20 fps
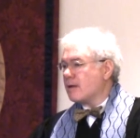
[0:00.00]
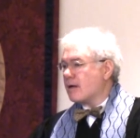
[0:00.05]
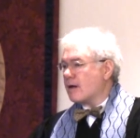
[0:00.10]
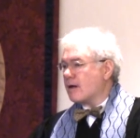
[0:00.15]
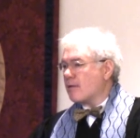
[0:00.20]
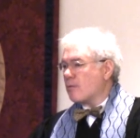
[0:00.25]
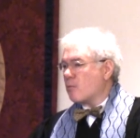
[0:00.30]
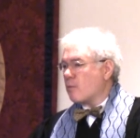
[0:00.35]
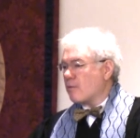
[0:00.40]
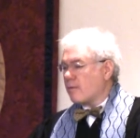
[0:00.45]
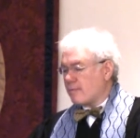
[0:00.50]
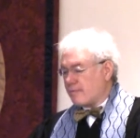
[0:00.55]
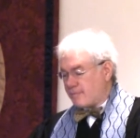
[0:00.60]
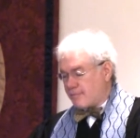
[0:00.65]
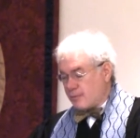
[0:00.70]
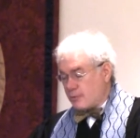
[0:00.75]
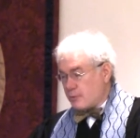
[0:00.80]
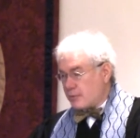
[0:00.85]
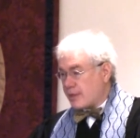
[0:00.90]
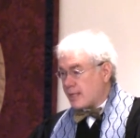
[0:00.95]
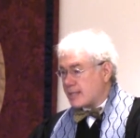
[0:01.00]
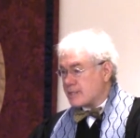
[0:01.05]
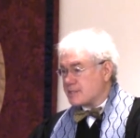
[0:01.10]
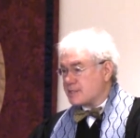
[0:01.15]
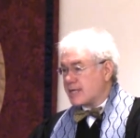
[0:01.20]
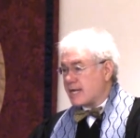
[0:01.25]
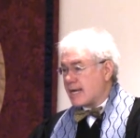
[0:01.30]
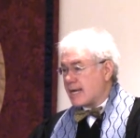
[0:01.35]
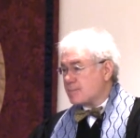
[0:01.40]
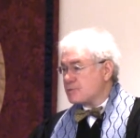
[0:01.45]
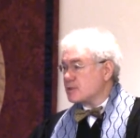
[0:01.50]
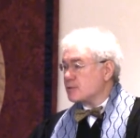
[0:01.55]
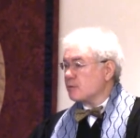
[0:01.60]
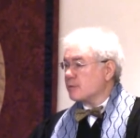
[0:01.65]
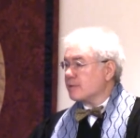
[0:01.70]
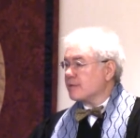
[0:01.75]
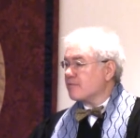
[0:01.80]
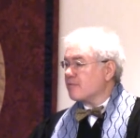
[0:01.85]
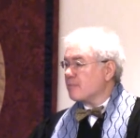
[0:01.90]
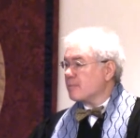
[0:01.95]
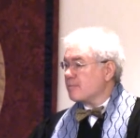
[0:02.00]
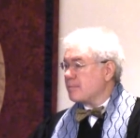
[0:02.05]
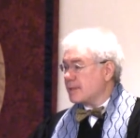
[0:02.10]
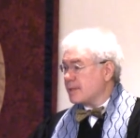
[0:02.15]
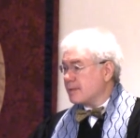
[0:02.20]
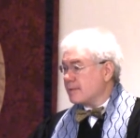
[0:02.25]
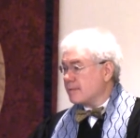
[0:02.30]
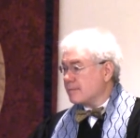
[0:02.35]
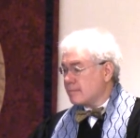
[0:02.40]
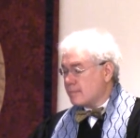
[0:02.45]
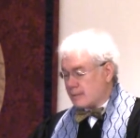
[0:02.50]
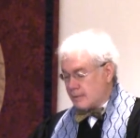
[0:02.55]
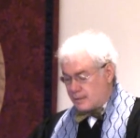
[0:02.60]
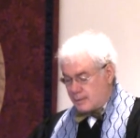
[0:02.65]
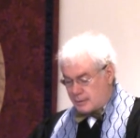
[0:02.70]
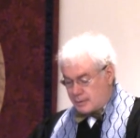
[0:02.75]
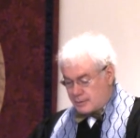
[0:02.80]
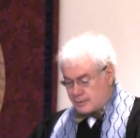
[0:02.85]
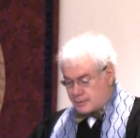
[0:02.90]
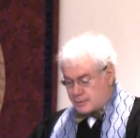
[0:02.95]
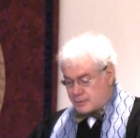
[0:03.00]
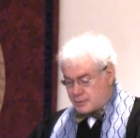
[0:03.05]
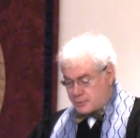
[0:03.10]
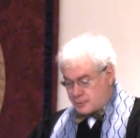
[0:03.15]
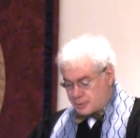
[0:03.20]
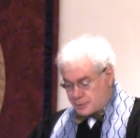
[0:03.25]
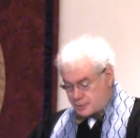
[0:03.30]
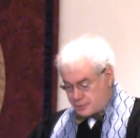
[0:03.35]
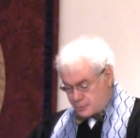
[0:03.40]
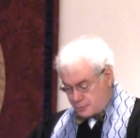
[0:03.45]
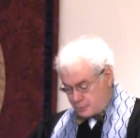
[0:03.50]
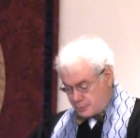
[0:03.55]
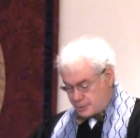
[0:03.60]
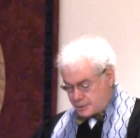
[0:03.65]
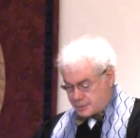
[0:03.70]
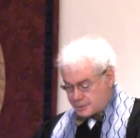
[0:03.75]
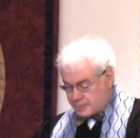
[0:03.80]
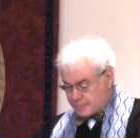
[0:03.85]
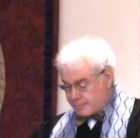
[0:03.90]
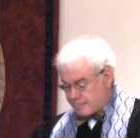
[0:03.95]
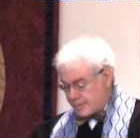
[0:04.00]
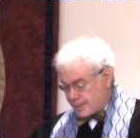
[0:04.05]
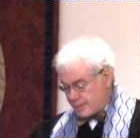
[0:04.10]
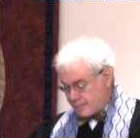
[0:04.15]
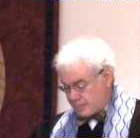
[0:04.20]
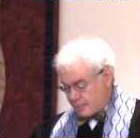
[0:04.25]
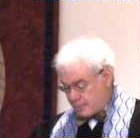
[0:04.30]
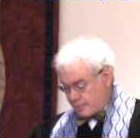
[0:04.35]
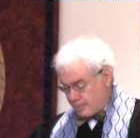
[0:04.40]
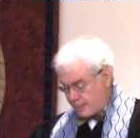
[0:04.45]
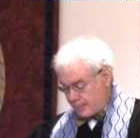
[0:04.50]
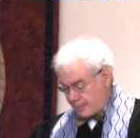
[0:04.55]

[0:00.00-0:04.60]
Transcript: a food that is absolutely forbidden to the Jewish people.